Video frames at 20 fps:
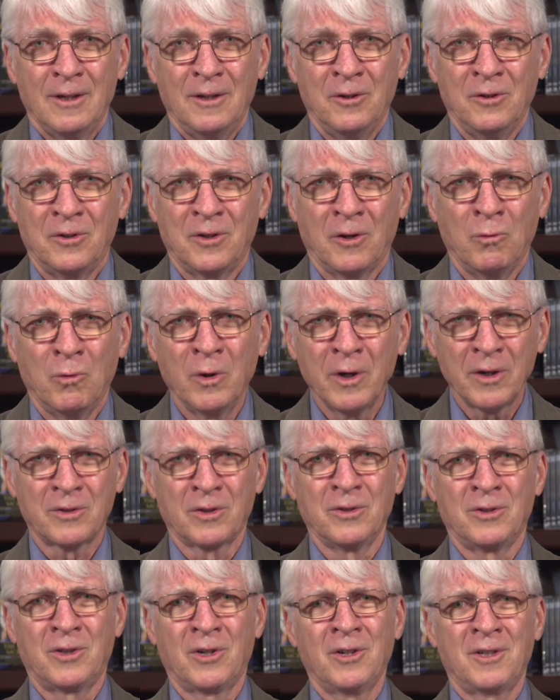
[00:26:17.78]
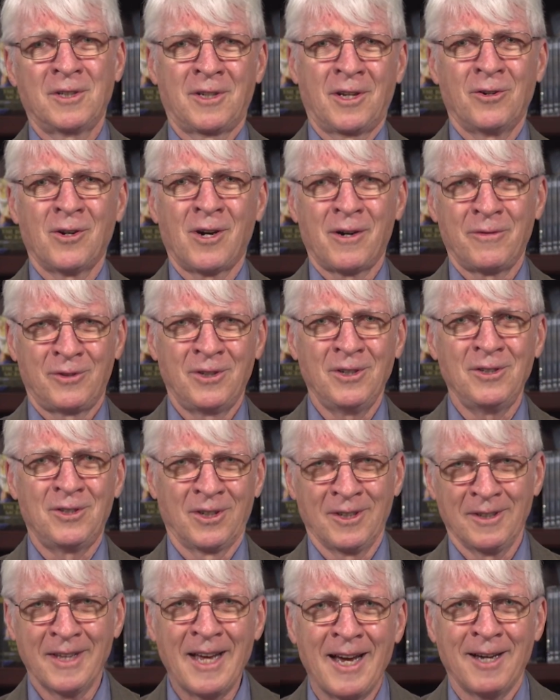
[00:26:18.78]
You say, where does the Church get off
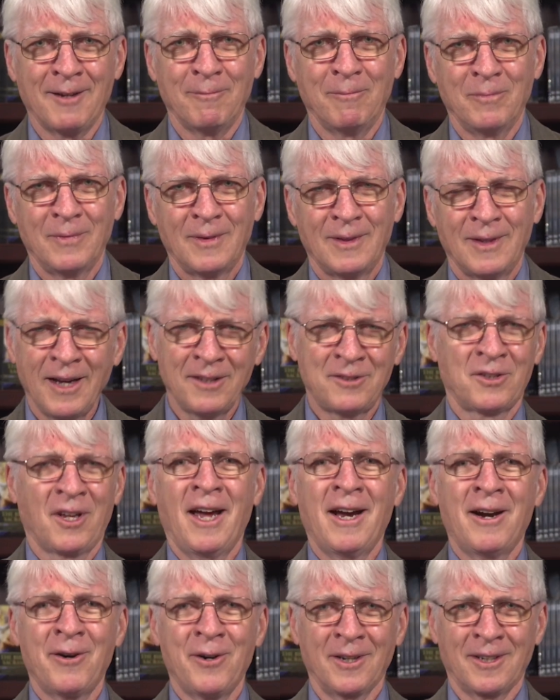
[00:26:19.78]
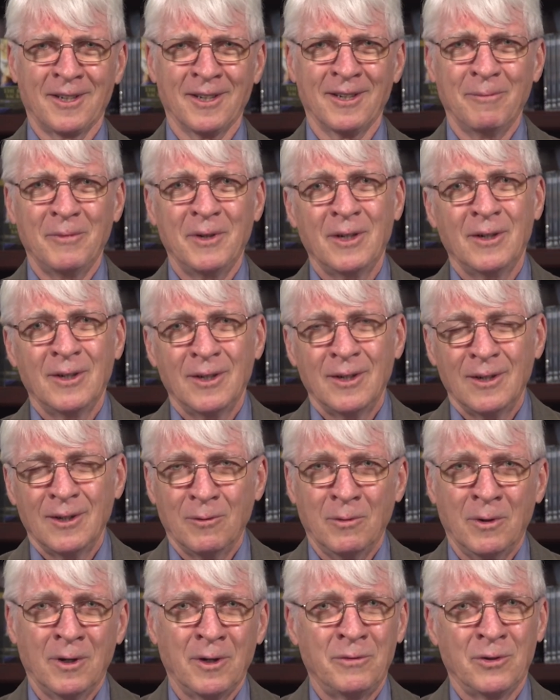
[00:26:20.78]
teaching that? That's arrogant.
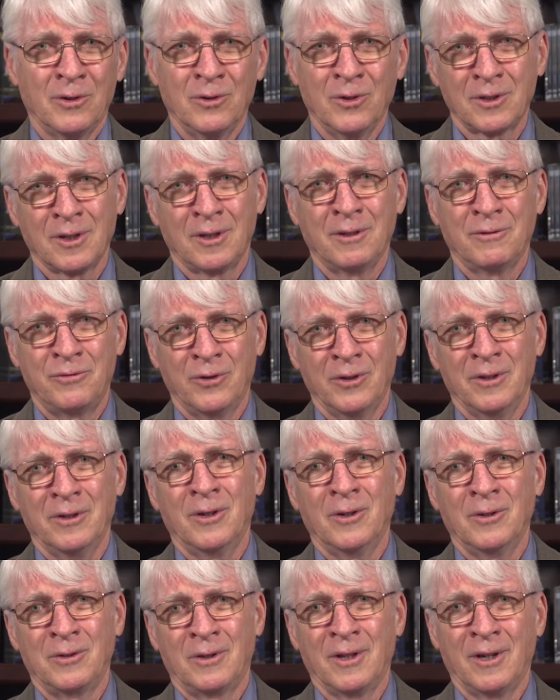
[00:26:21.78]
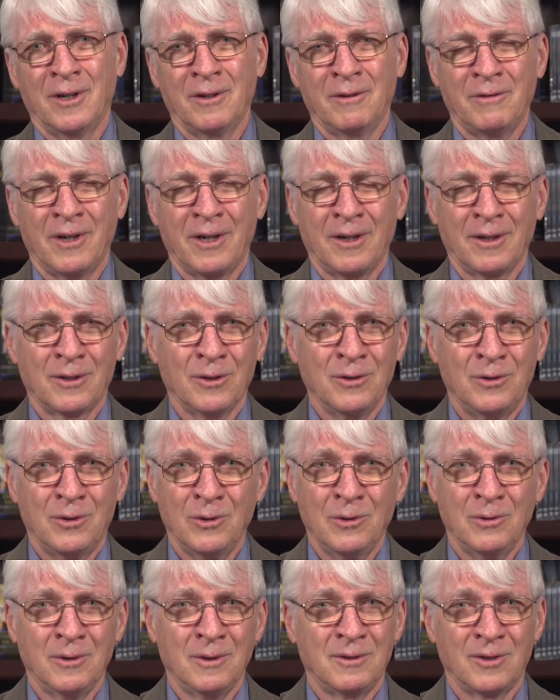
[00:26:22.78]
Well, if you look at a footnote there in Vatican
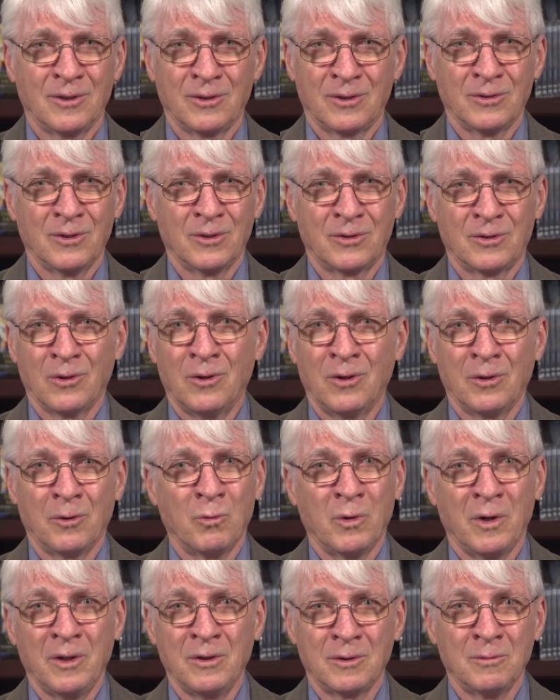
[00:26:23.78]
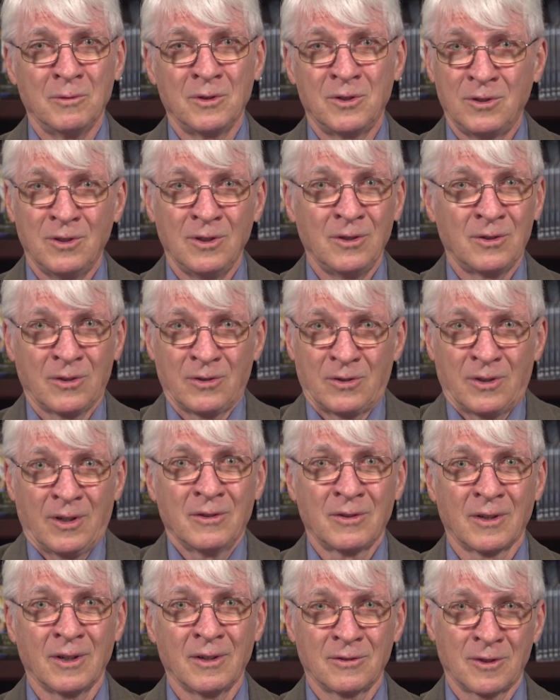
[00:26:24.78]
II, it just lists all the ways in which Jesus
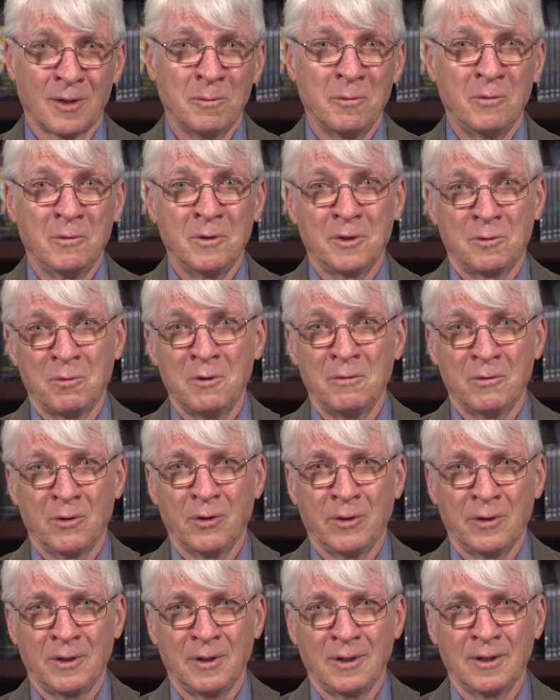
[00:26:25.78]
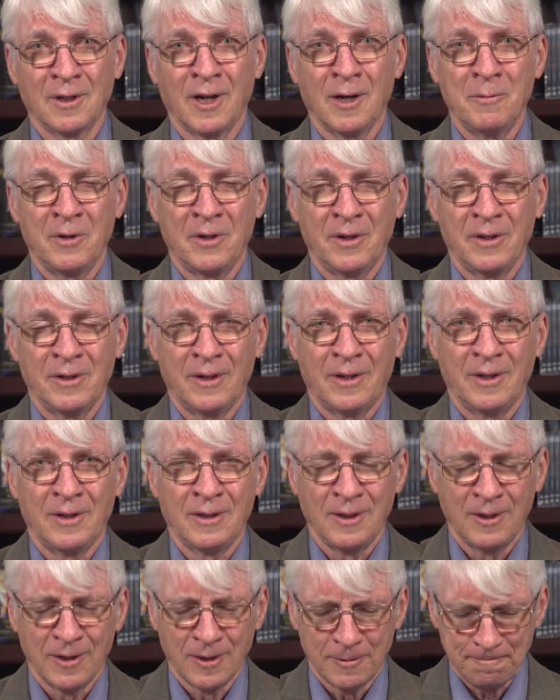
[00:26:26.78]
says that, some of which we've already commented on
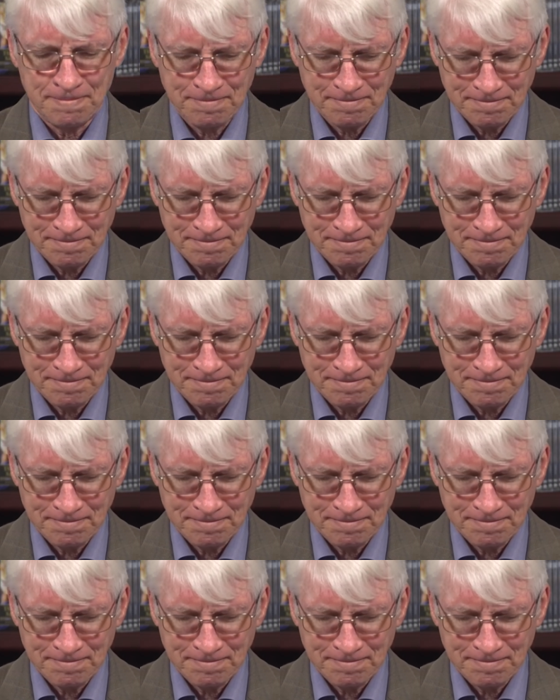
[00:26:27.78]
here.